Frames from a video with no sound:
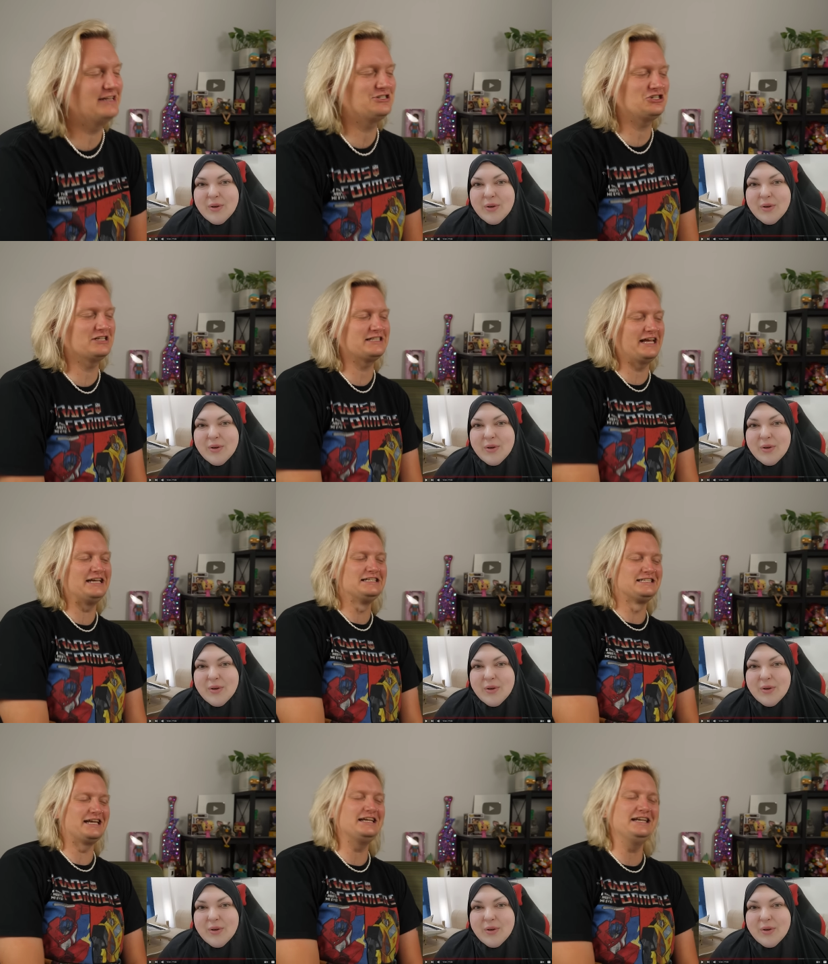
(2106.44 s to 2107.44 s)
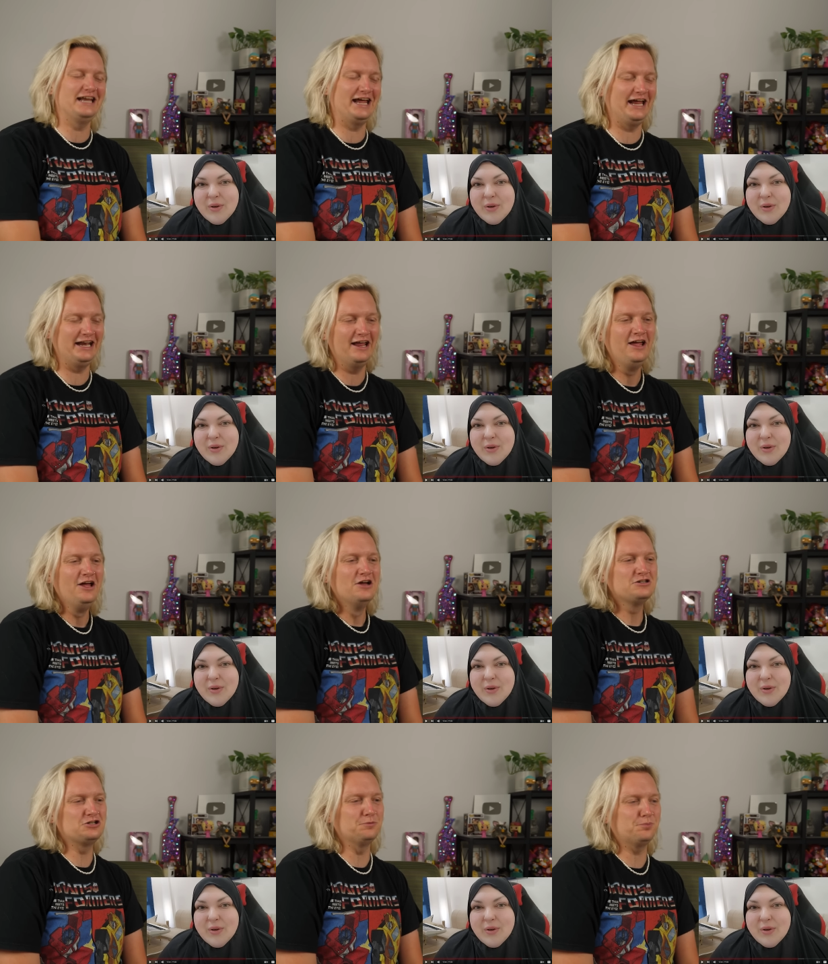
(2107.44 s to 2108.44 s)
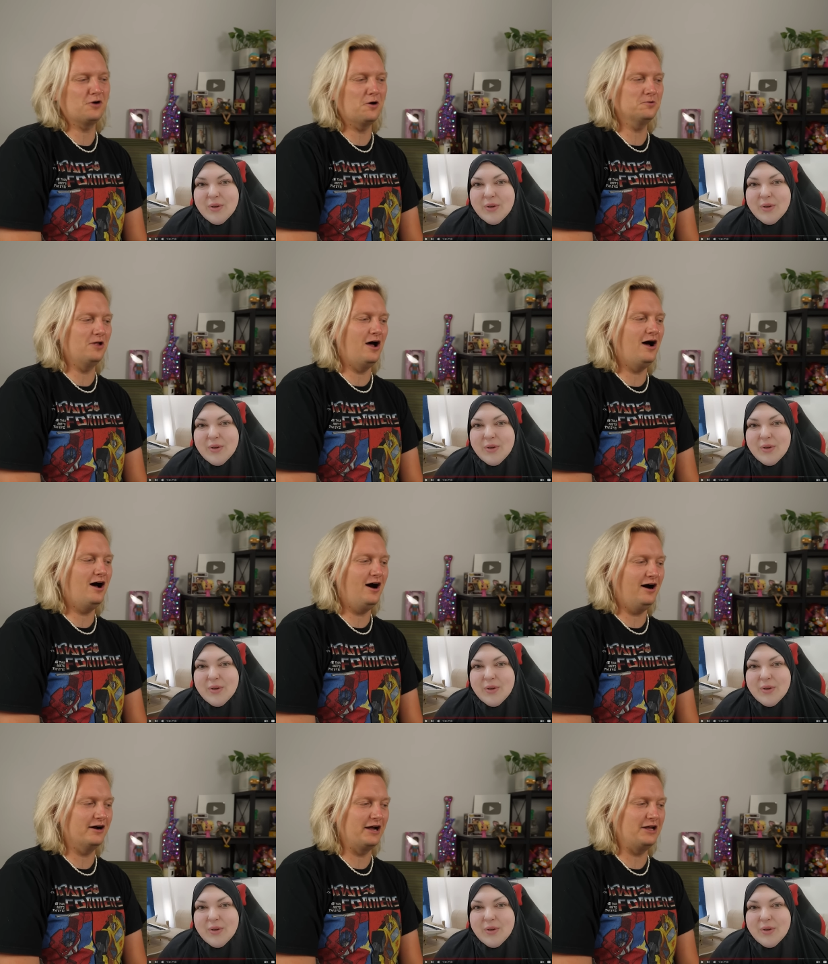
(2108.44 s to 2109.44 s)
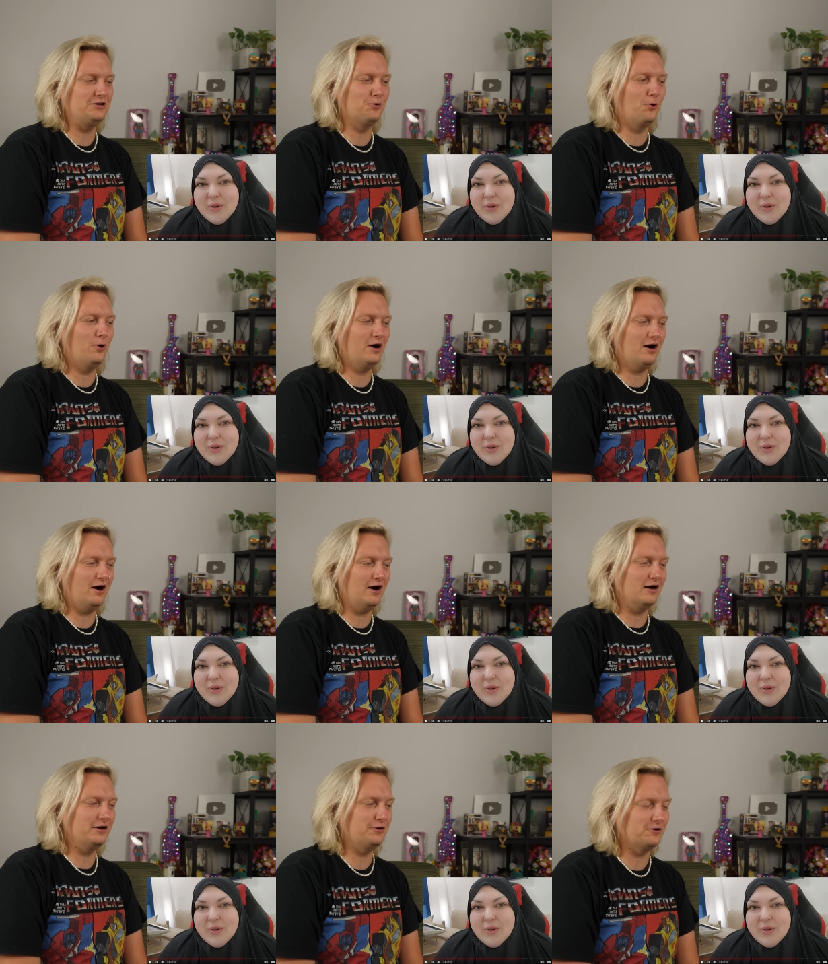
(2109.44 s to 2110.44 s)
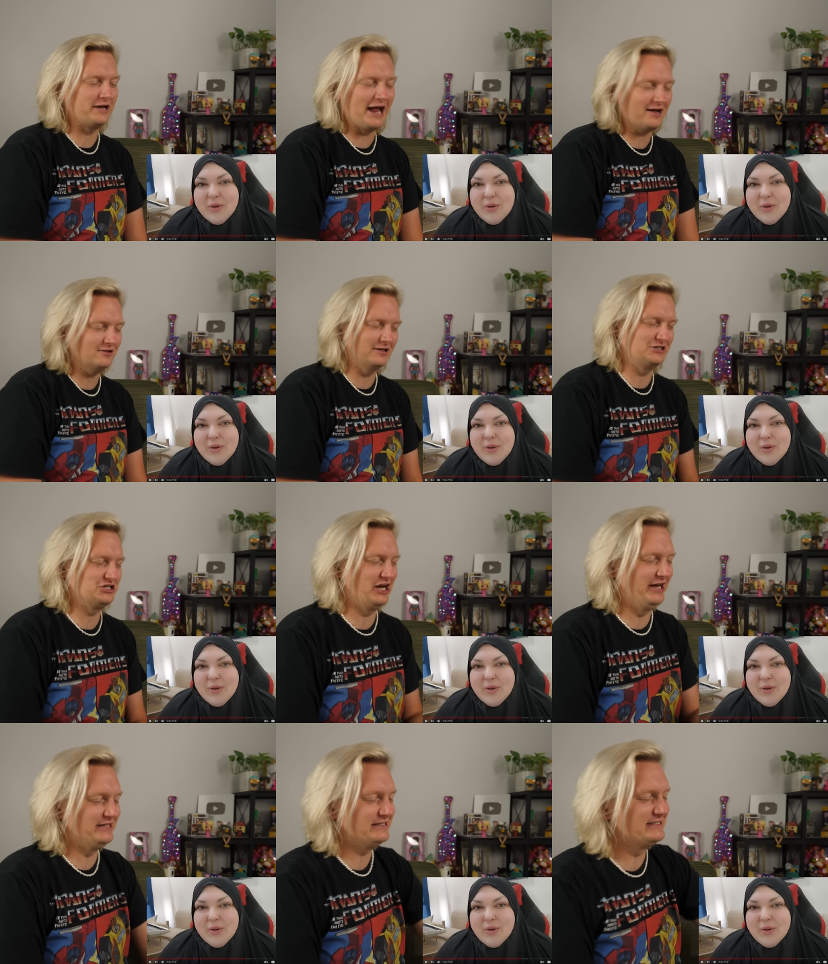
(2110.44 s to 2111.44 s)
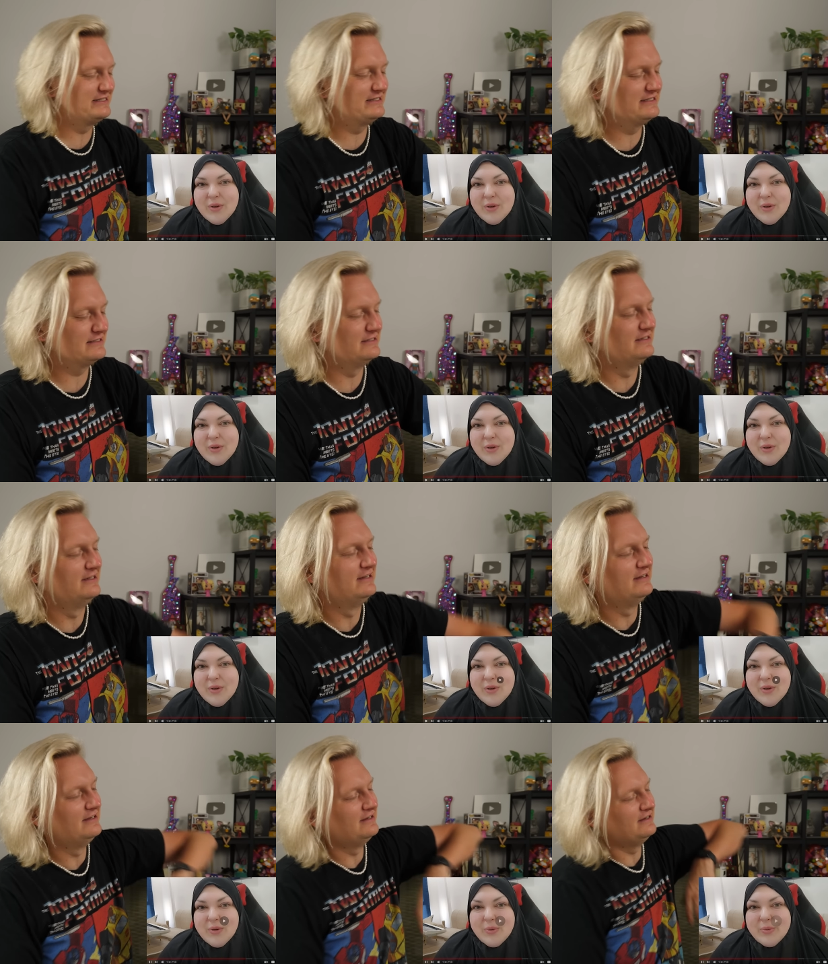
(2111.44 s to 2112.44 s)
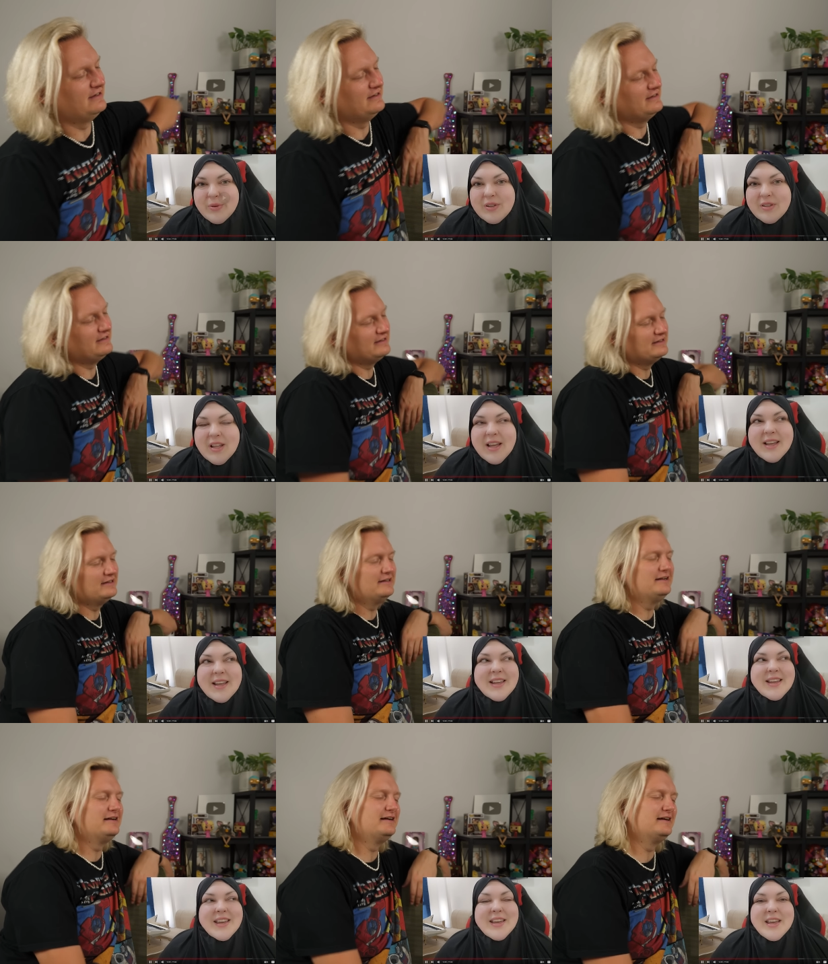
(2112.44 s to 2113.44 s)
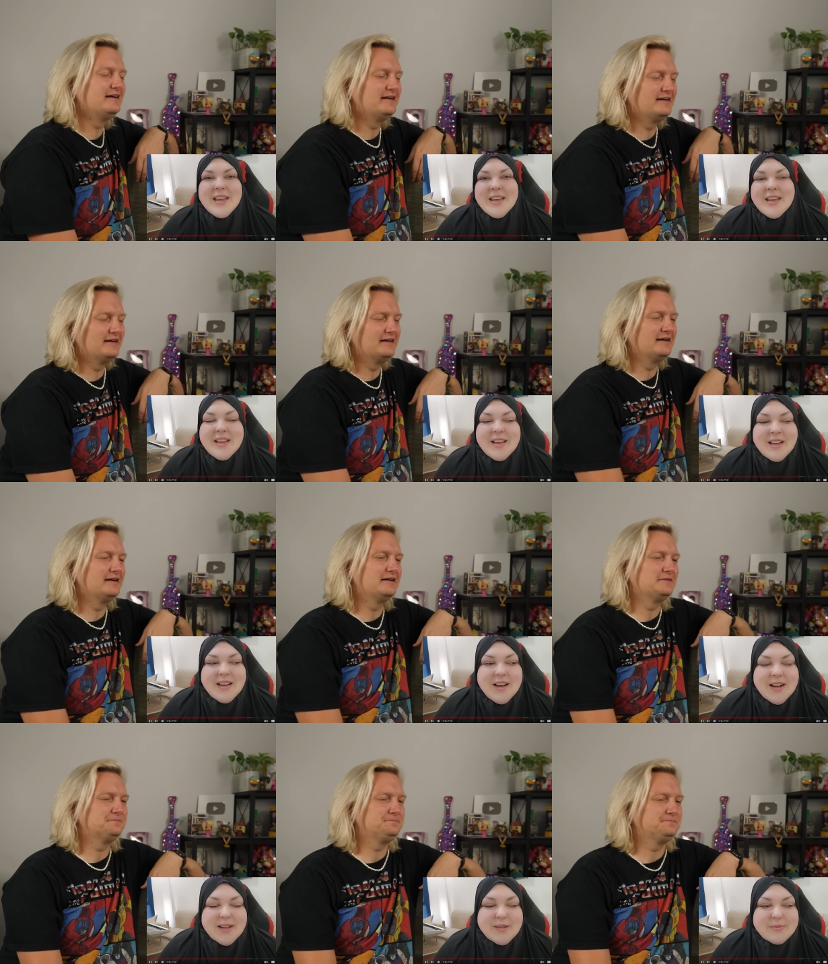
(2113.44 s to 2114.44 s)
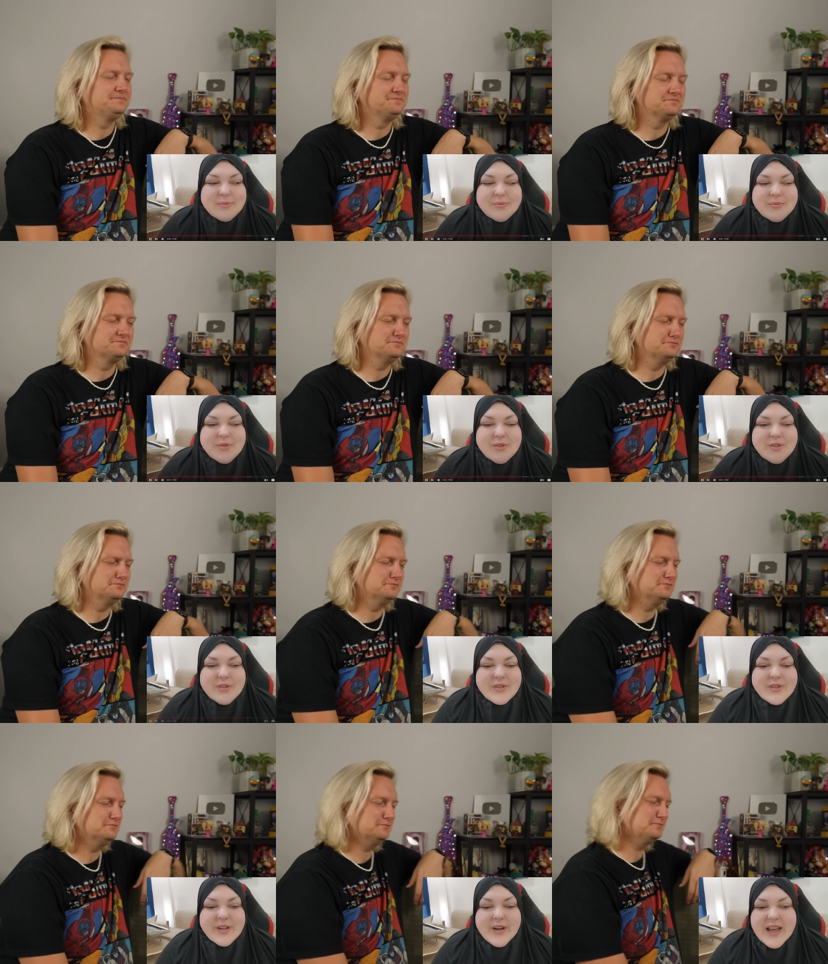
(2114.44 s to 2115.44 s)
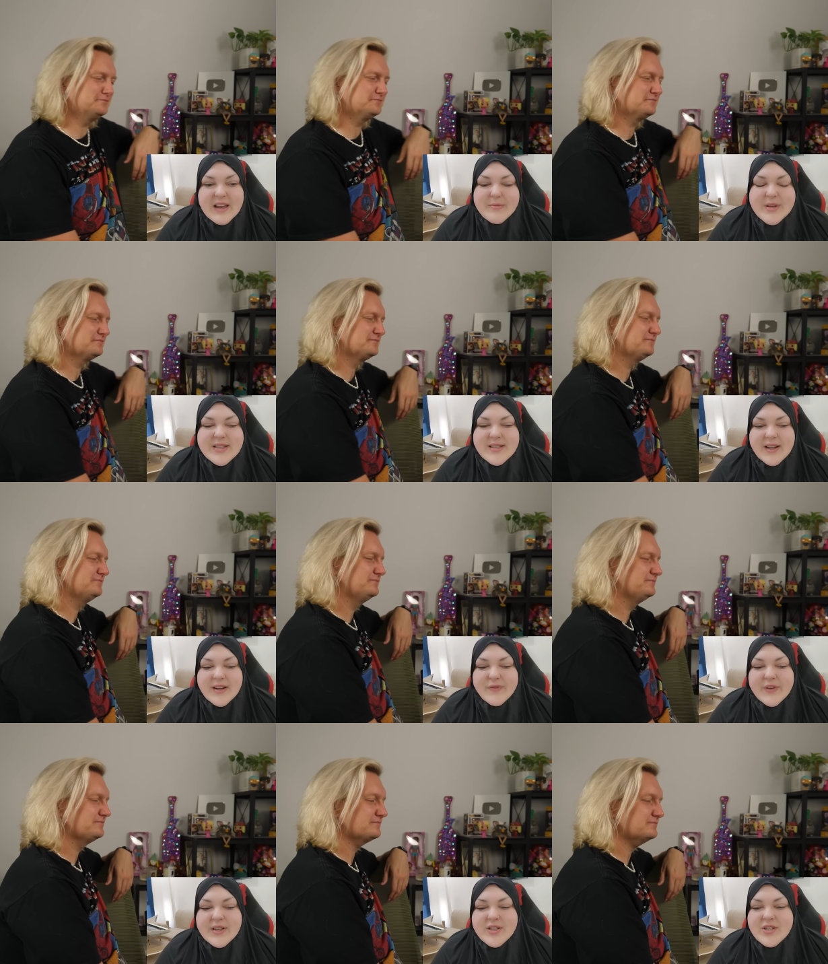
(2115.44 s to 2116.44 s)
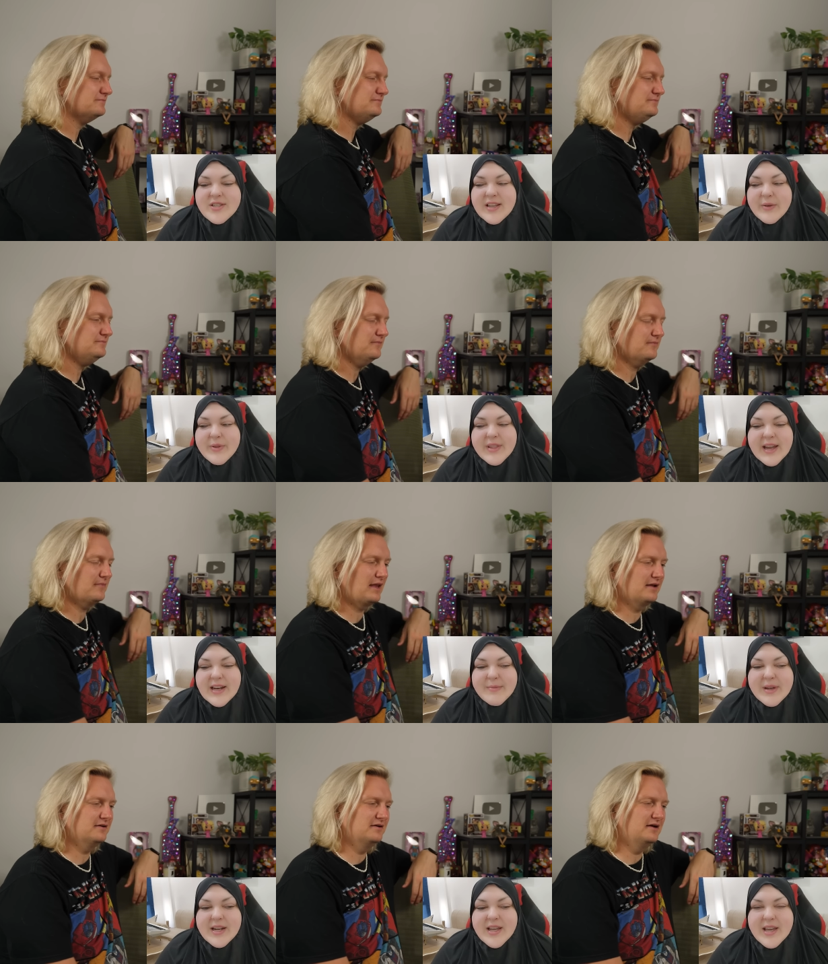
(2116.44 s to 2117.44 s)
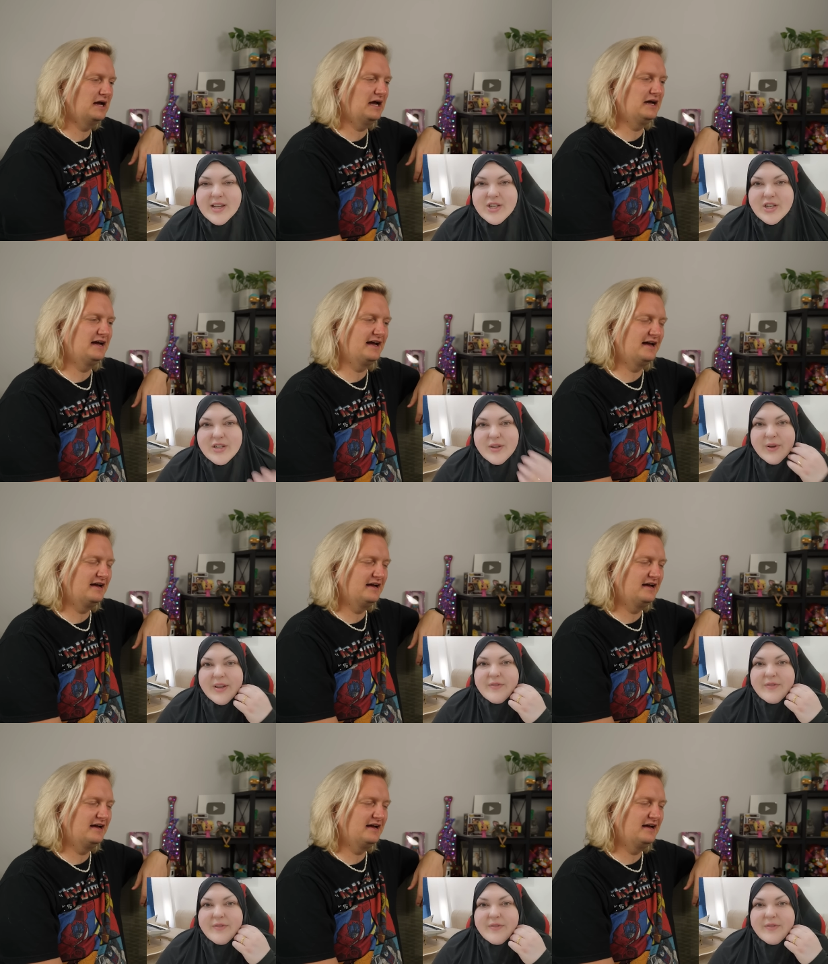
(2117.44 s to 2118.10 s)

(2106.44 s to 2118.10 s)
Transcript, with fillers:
Speaker 1: it's just intended to prolong your negligence.
Speaker 2: No, like there can be side effects just like with any medication you